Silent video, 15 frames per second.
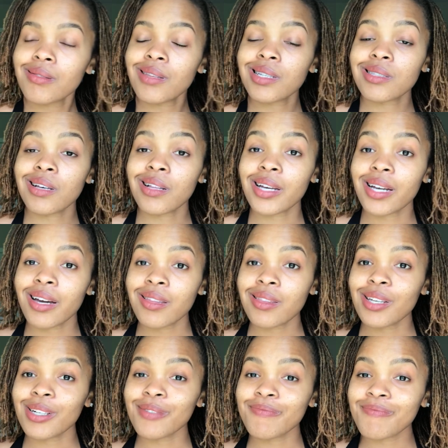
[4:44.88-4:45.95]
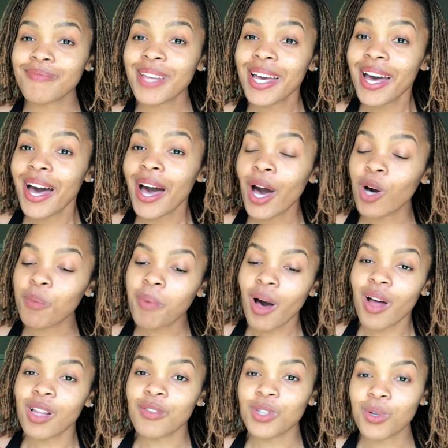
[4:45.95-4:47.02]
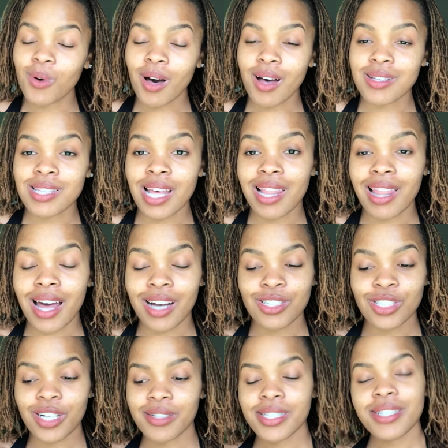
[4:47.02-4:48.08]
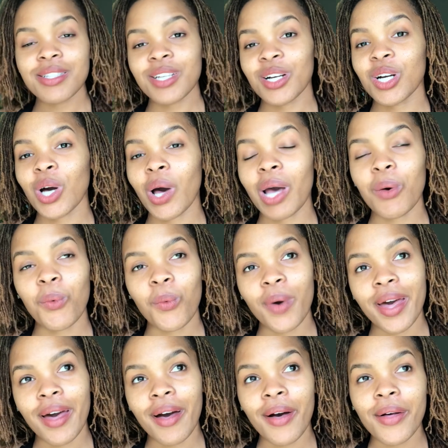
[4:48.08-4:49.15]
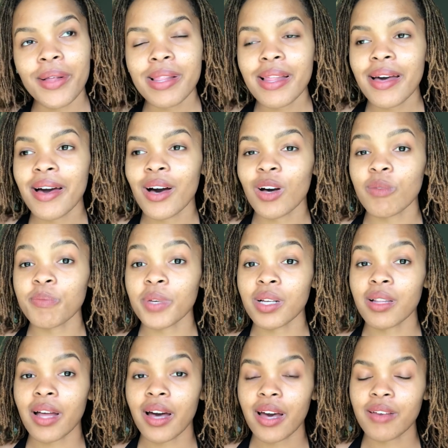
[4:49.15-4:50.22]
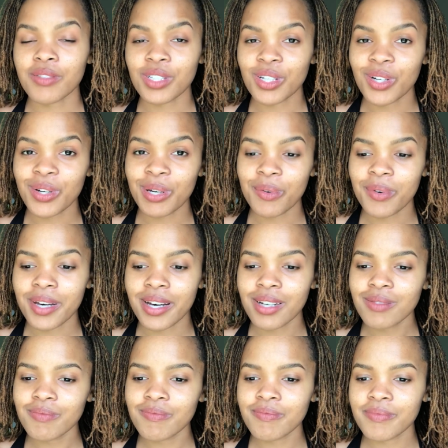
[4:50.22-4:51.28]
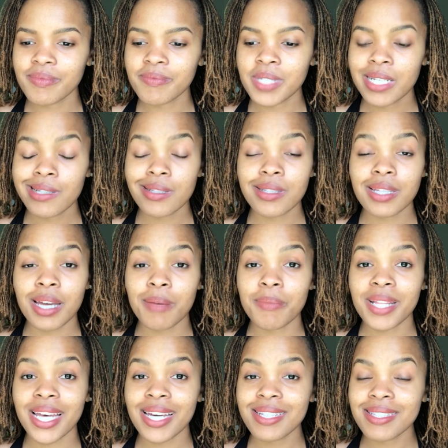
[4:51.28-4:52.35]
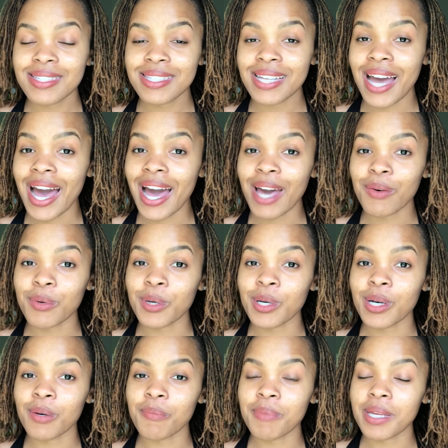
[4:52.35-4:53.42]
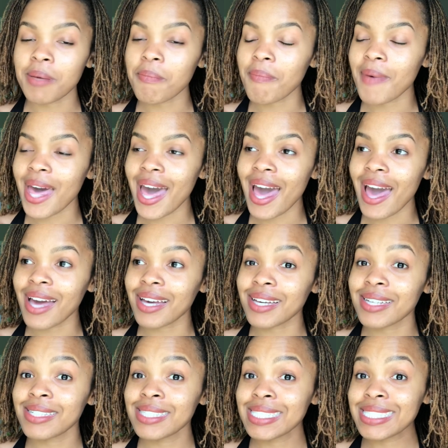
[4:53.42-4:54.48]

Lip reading: That's all I got though. Hope all of you all's lock journeys are going well. Hope your lives are going well. Stay blessed. I will be back